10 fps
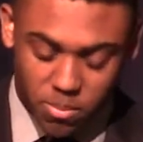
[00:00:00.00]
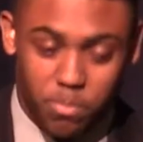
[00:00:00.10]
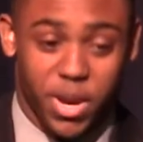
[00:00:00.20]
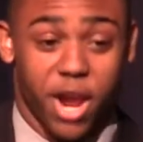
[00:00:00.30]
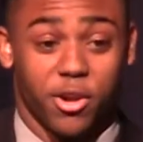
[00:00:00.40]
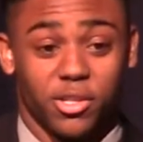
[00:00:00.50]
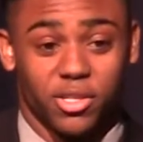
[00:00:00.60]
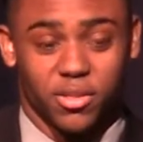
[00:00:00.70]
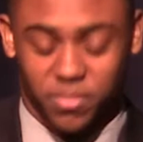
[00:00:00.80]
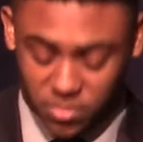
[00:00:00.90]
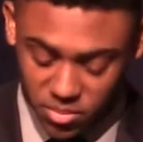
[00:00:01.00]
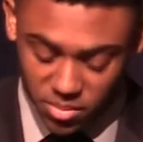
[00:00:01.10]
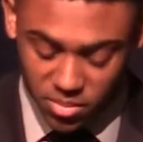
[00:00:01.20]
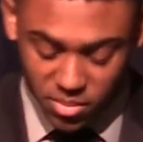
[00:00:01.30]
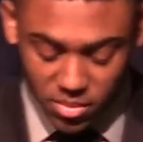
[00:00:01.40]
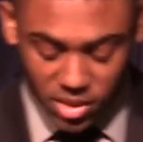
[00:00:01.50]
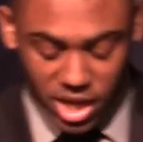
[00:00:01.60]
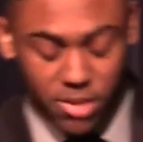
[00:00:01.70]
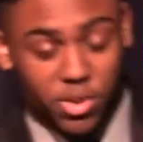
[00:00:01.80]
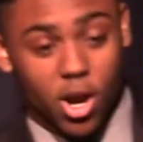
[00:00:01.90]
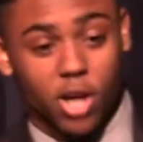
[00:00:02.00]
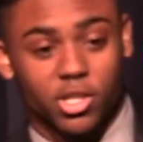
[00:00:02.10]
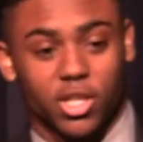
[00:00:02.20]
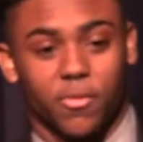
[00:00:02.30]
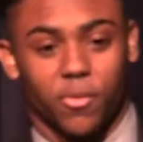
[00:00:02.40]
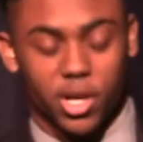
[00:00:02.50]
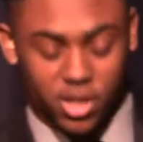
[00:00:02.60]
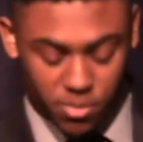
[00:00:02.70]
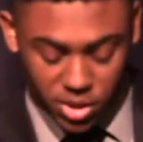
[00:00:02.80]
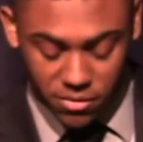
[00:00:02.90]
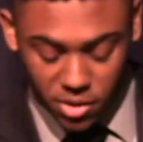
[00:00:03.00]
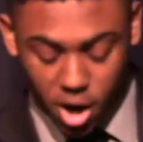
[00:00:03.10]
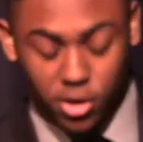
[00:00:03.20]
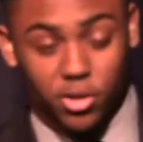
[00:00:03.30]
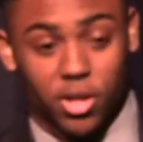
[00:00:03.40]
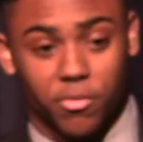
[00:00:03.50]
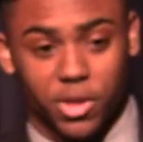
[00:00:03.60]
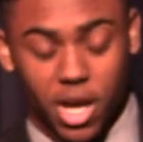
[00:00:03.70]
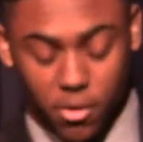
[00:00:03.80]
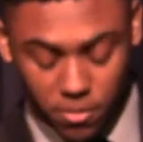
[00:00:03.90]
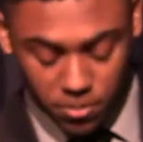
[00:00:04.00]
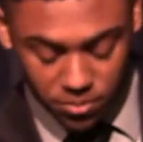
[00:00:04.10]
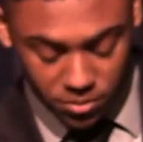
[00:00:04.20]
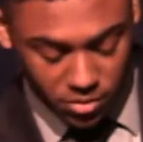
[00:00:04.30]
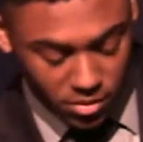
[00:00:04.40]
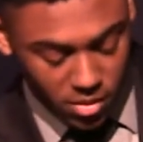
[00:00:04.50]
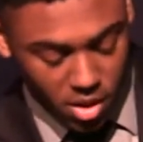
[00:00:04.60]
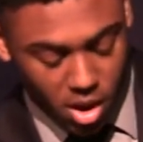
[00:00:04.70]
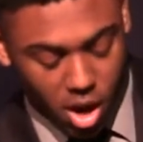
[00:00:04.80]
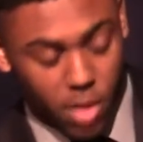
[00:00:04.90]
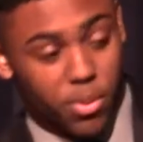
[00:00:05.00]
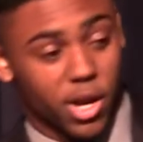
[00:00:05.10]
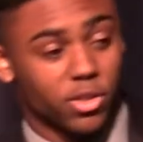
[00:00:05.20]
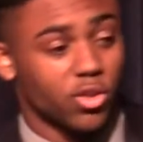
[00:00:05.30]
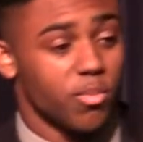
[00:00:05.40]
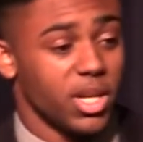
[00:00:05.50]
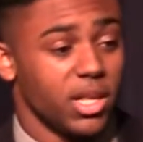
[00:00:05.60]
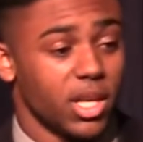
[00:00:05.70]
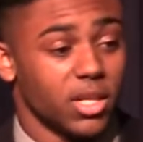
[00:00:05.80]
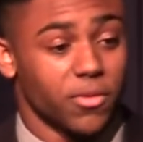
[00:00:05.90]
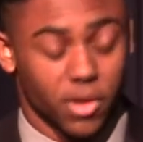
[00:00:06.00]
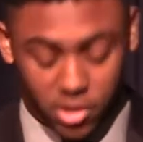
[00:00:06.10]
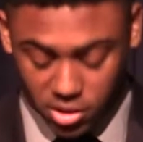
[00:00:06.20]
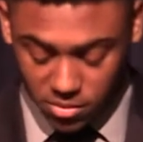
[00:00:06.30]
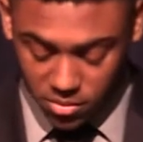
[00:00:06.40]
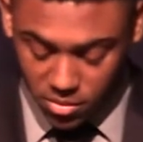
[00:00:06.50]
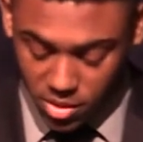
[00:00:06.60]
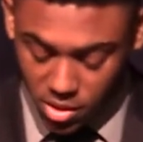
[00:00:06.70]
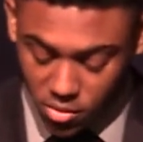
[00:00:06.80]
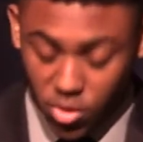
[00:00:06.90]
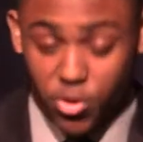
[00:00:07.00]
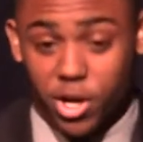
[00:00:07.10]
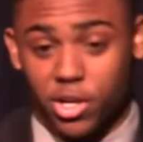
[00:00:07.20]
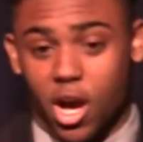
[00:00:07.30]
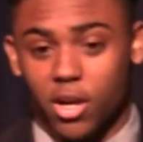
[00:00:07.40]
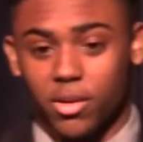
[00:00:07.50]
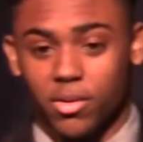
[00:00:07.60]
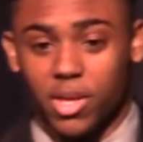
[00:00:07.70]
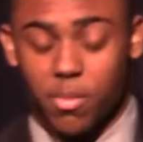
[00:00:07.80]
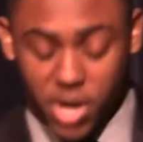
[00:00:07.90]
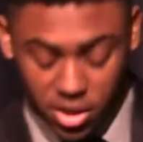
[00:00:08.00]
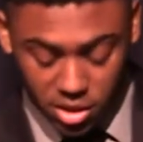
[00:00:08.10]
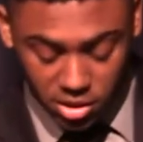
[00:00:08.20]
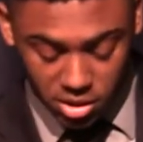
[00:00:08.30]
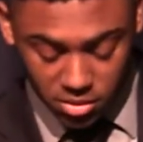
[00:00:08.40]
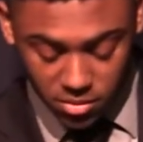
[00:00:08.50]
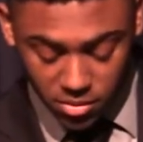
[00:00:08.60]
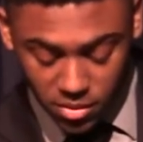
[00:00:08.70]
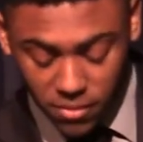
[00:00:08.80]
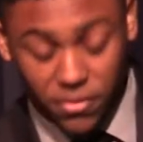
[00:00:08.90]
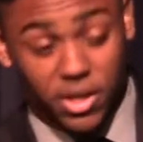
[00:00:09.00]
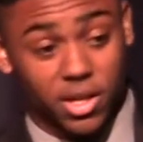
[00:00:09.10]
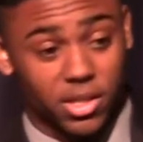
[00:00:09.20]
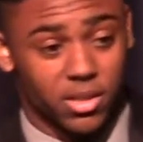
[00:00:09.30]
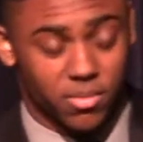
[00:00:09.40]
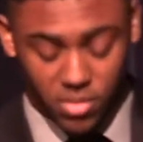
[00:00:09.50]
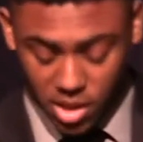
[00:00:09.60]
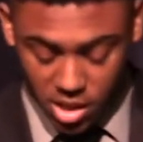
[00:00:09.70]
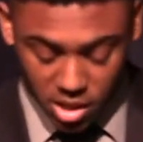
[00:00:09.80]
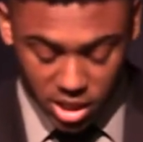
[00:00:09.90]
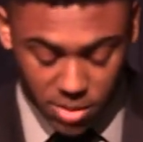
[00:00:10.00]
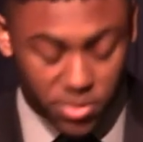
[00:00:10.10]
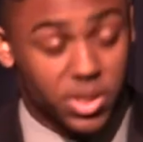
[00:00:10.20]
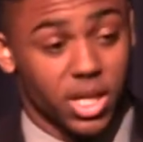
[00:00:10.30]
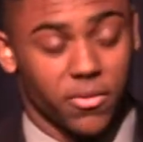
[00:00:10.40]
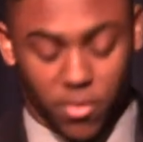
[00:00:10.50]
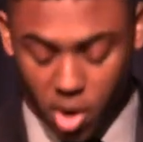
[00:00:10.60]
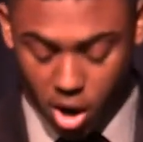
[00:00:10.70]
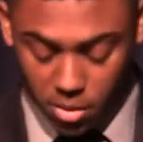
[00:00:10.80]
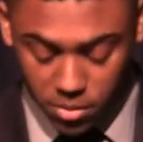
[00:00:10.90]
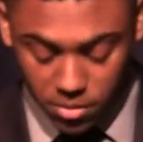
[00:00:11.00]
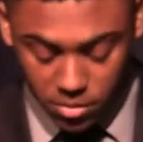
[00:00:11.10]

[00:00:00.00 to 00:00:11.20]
Parents. They can be hard to live with, but even harder to live without. Our parents do many things for us. When we are young, they bathe us, feed us, keep us safe from harm.